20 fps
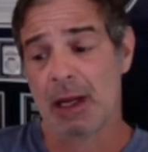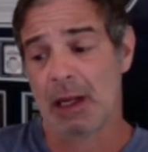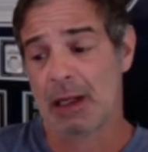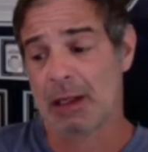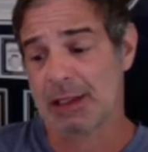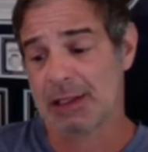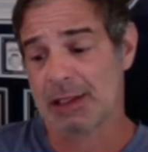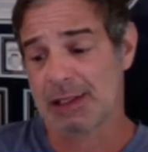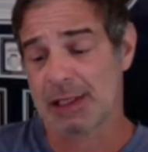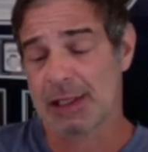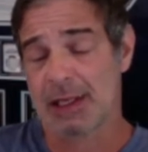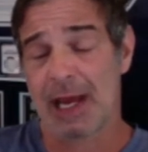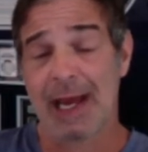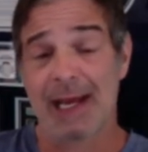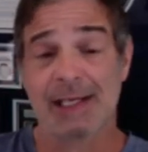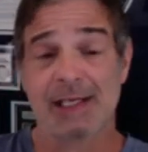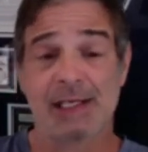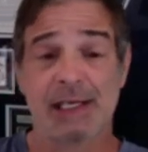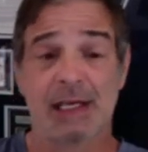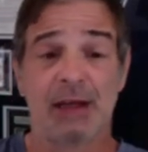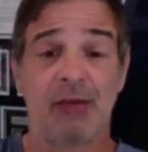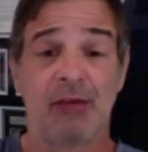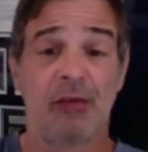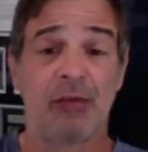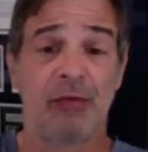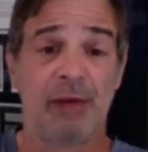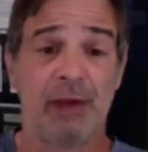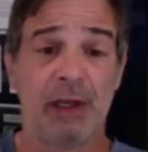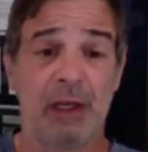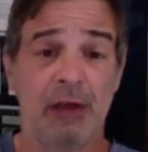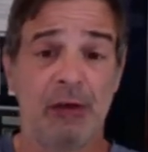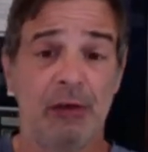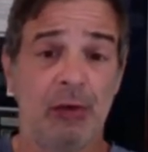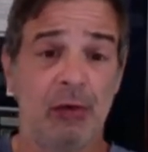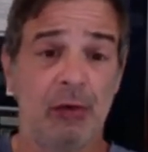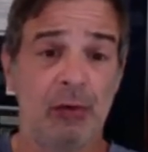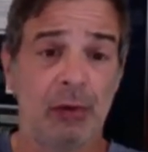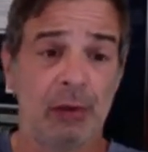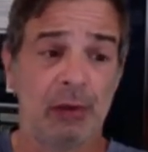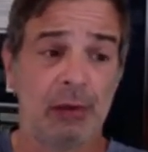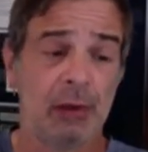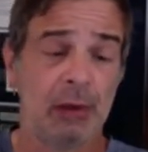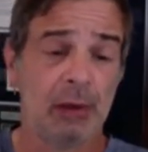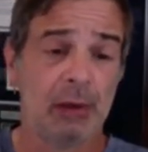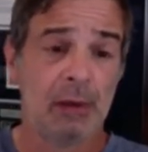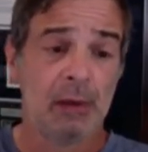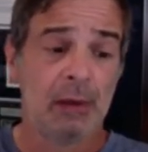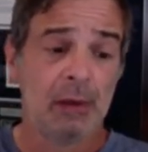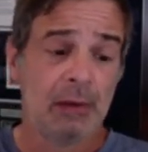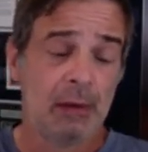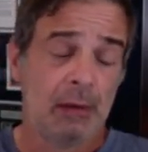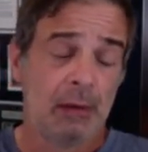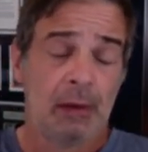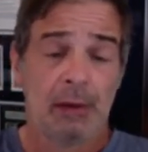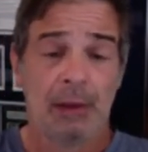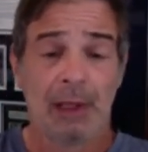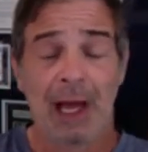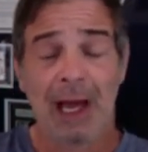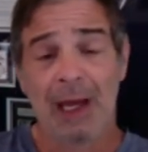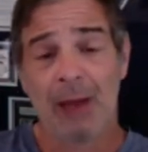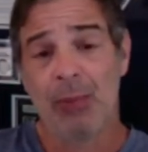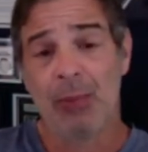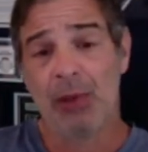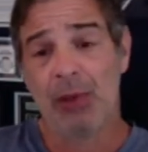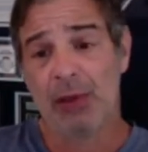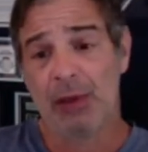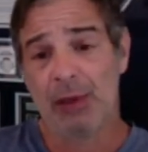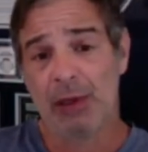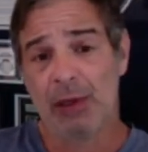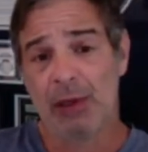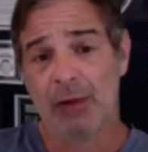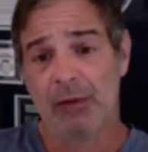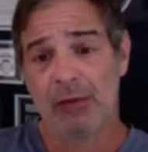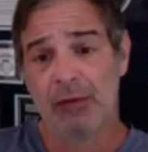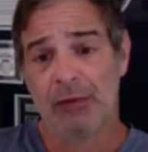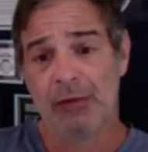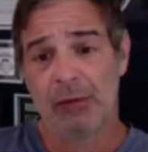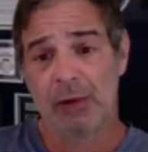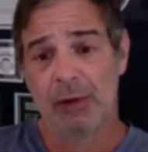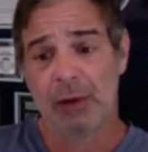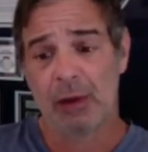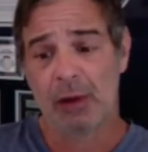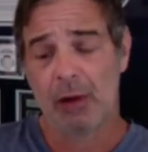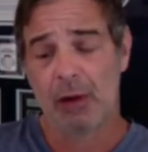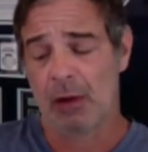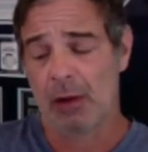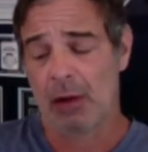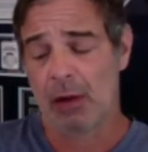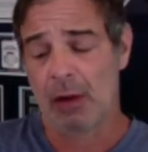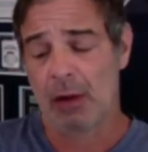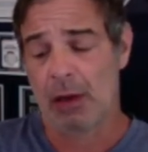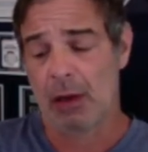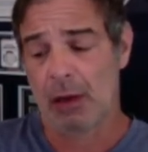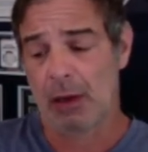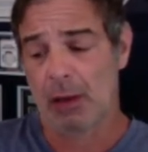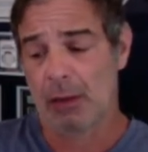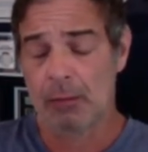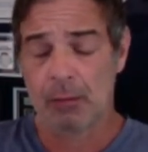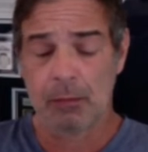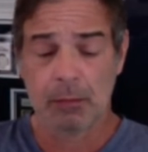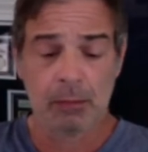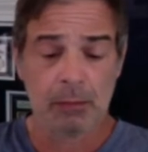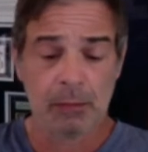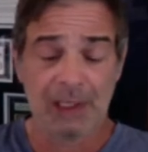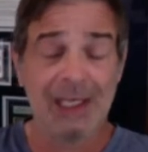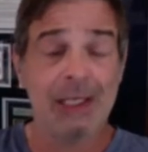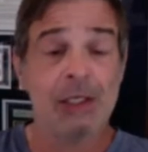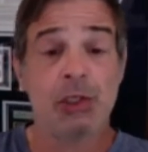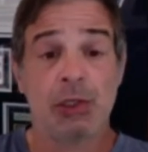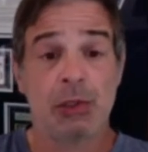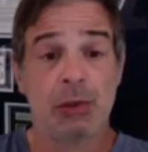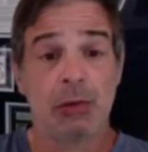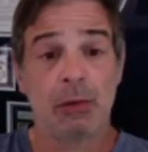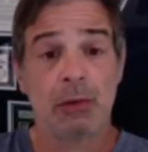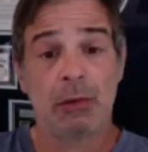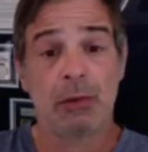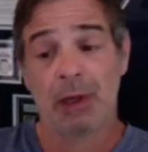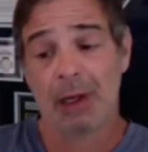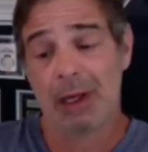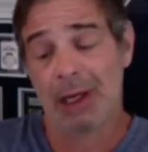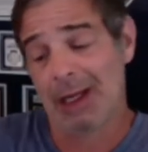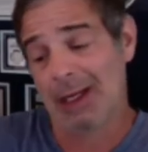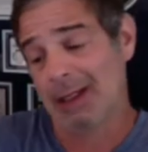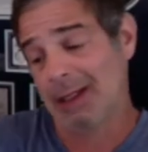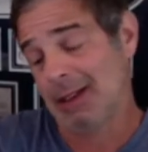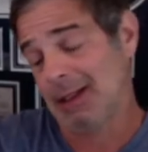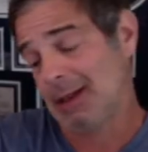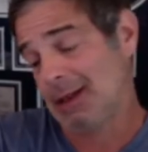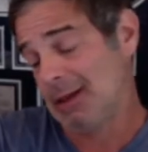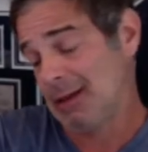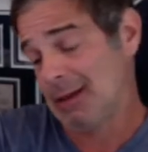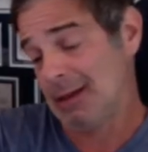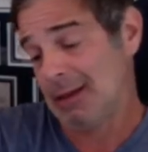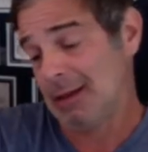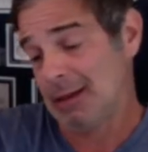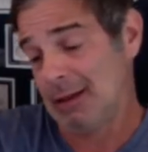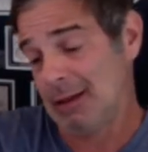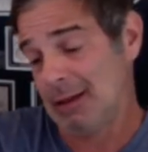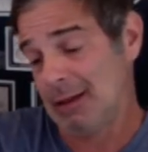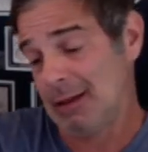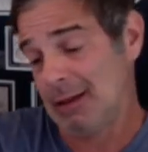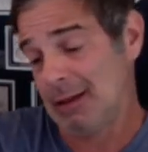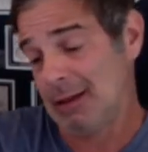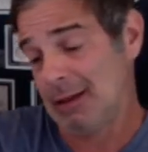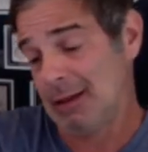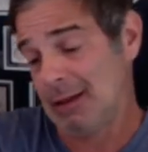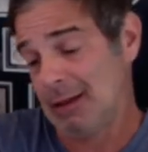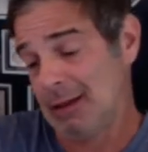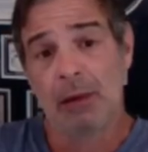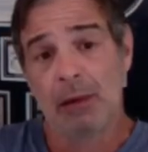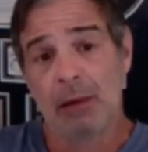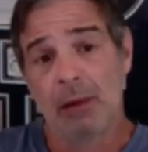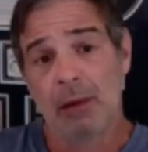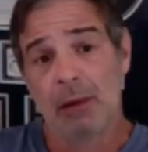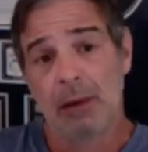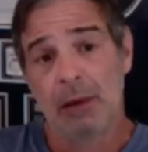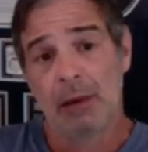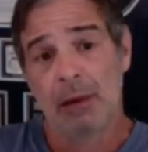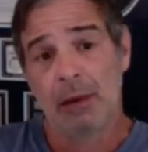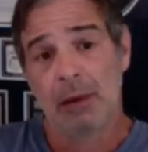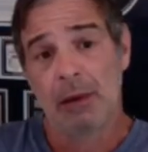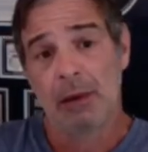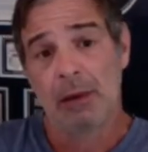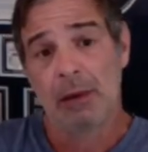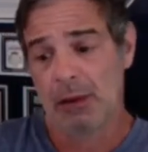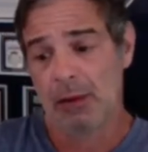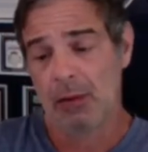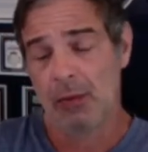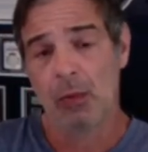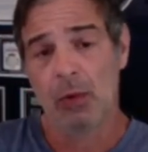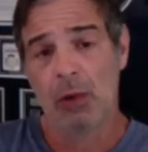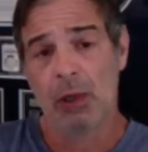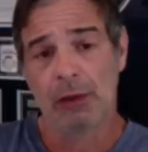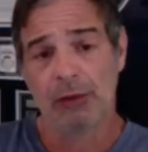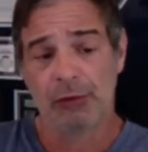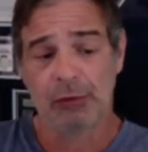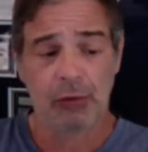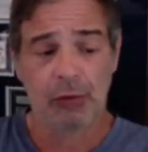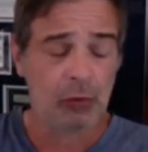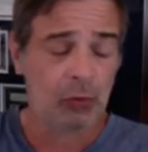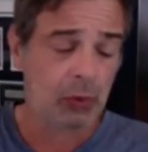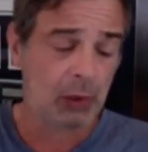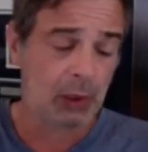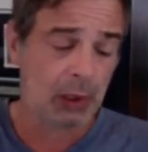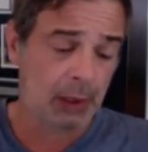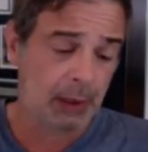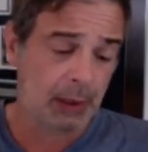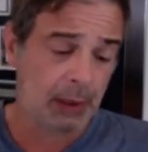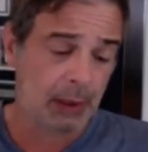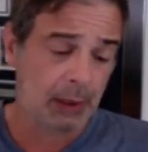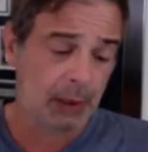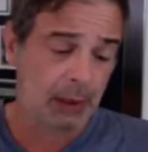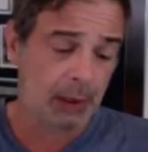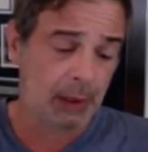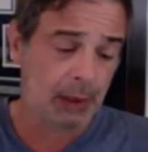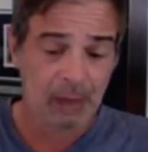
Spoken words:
Alex, that assets feed you and liabilities eat you. And, you know, you want to...